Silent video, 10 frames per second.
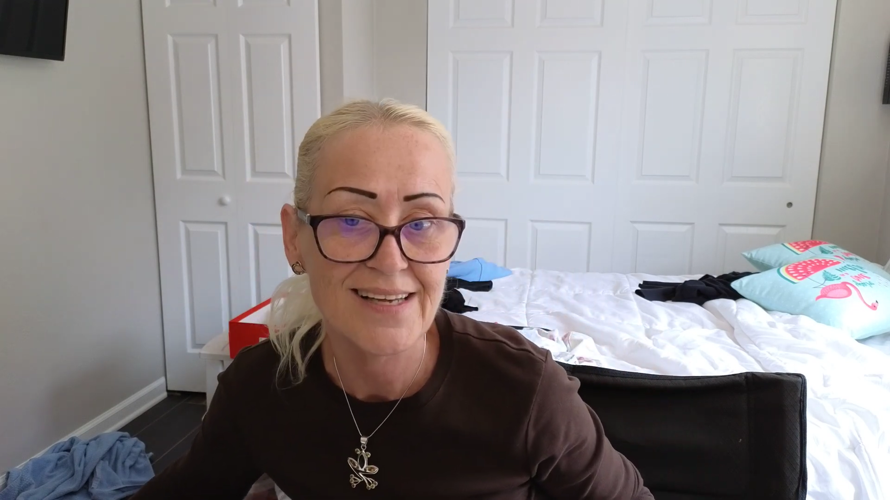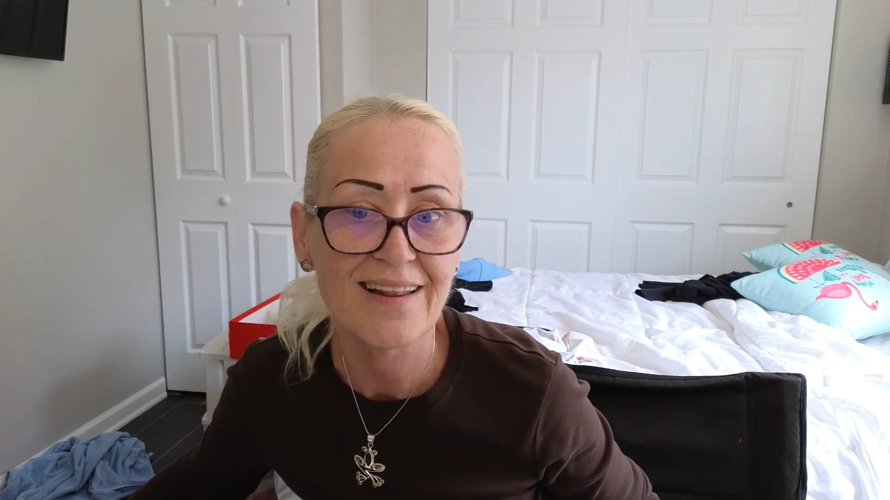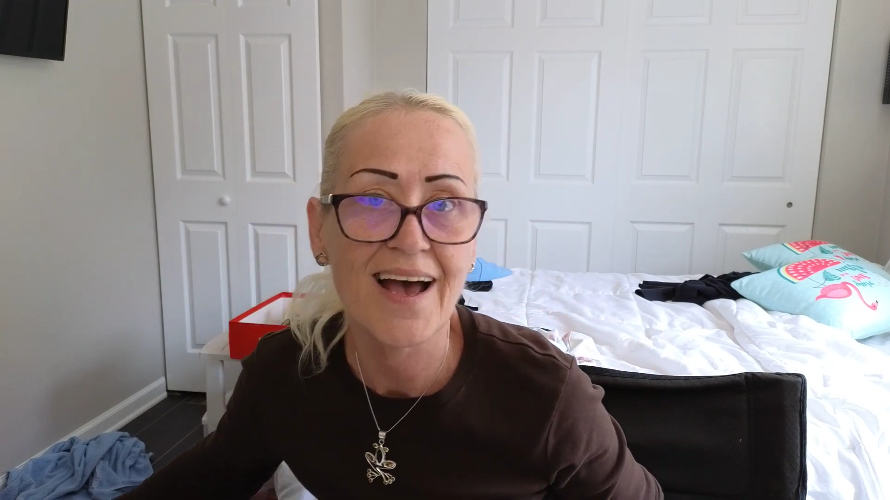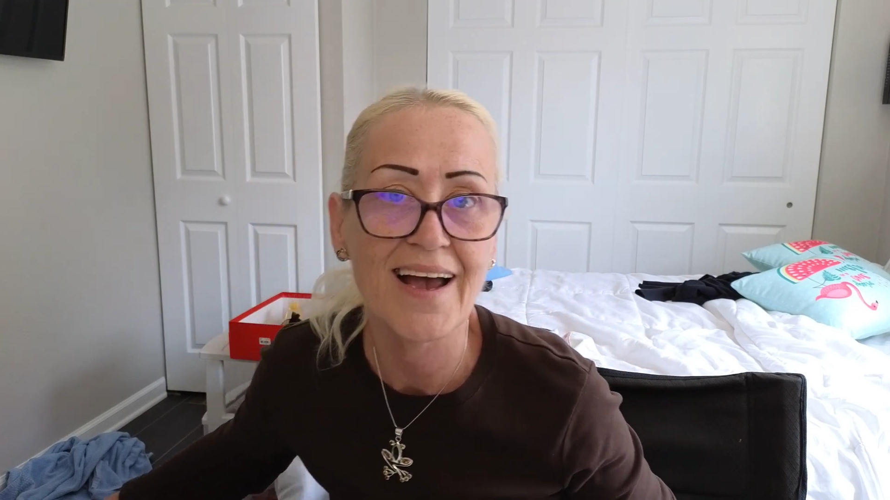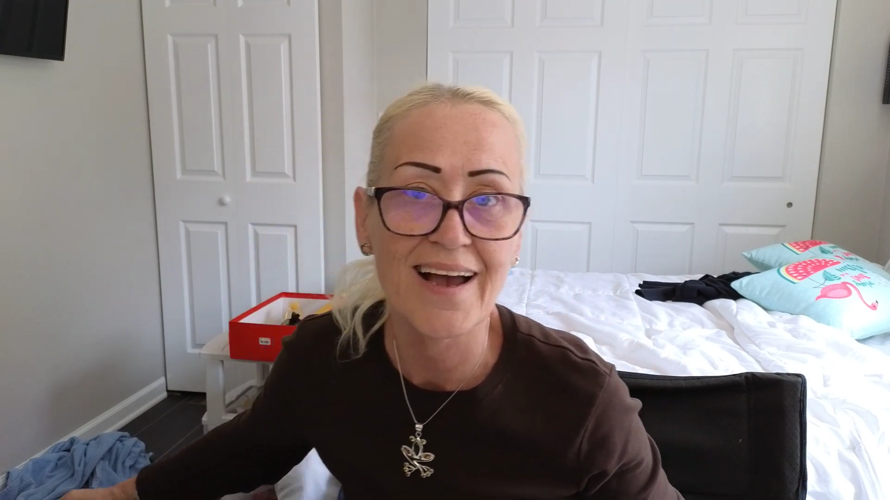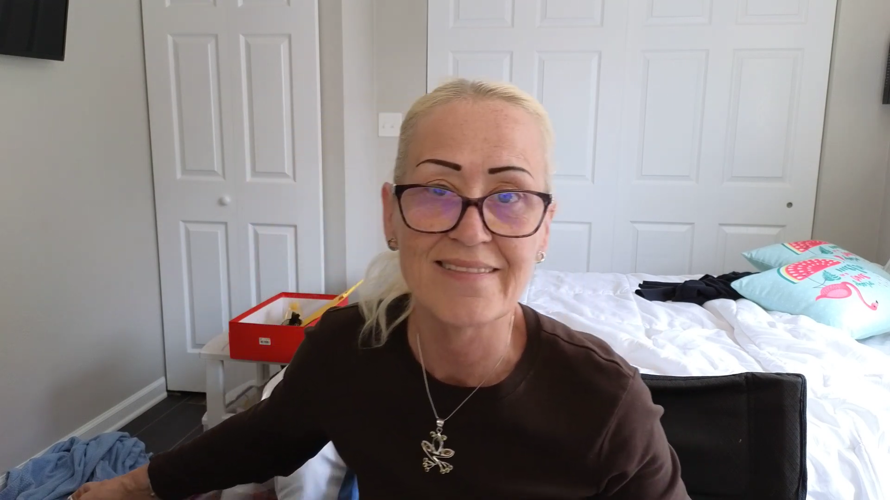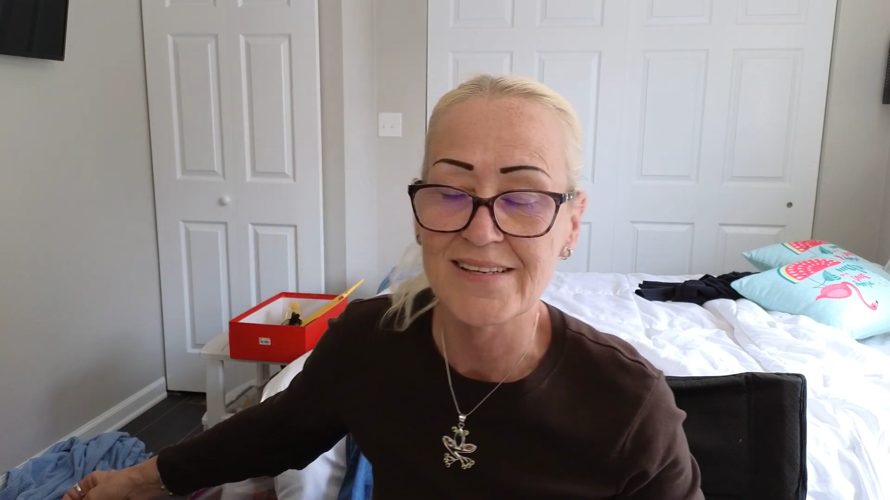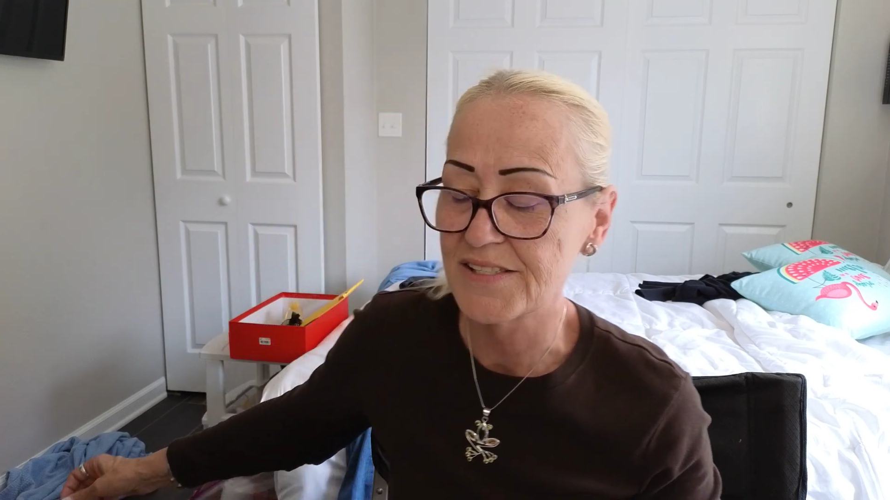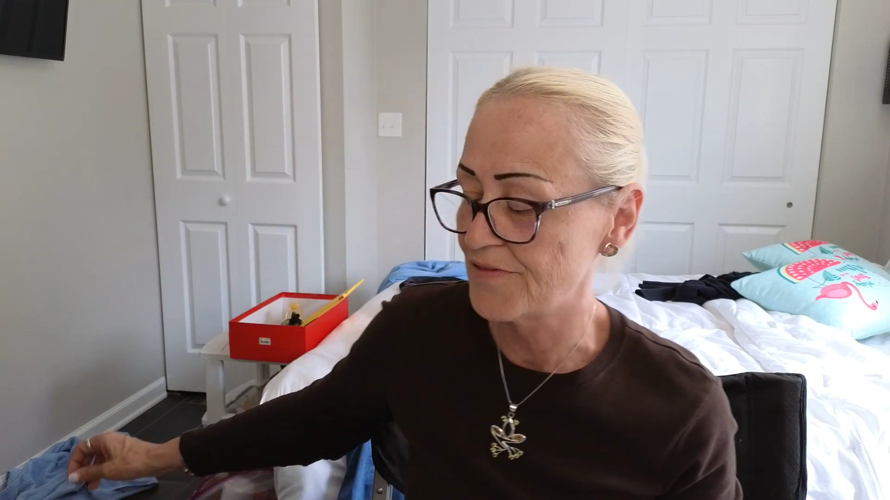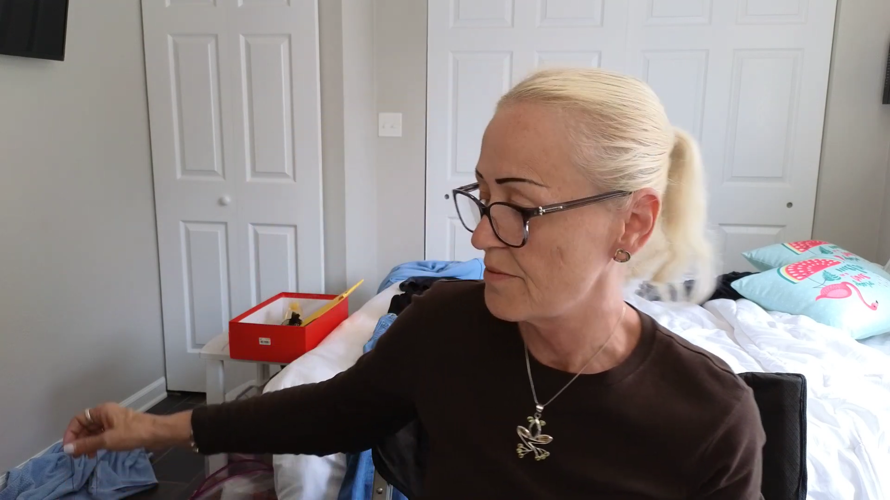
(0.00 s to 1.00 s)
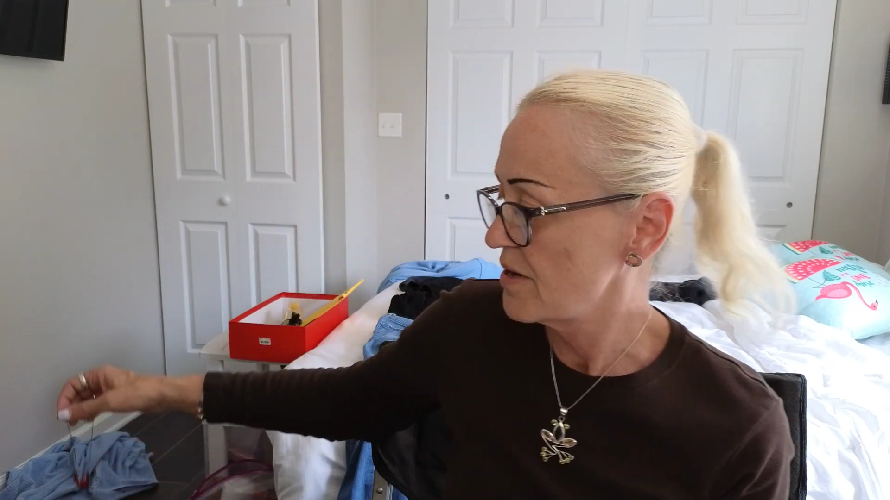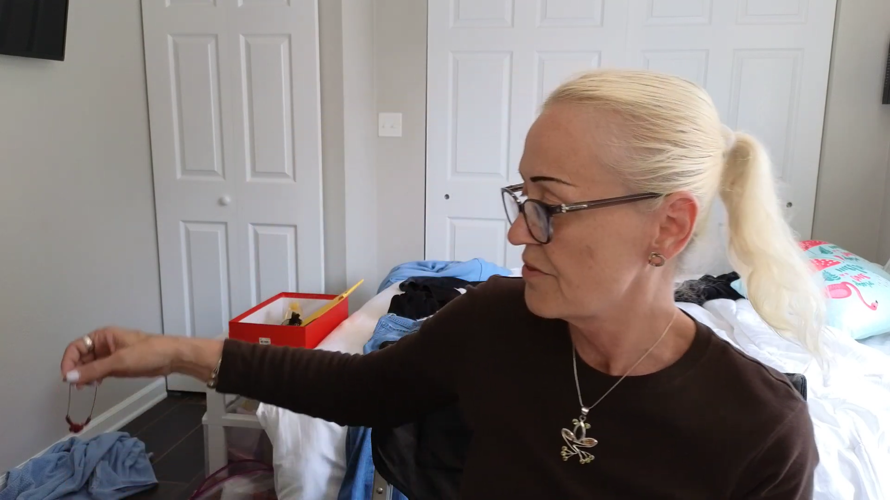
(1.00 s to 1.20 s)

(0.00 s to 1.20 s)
I got this from a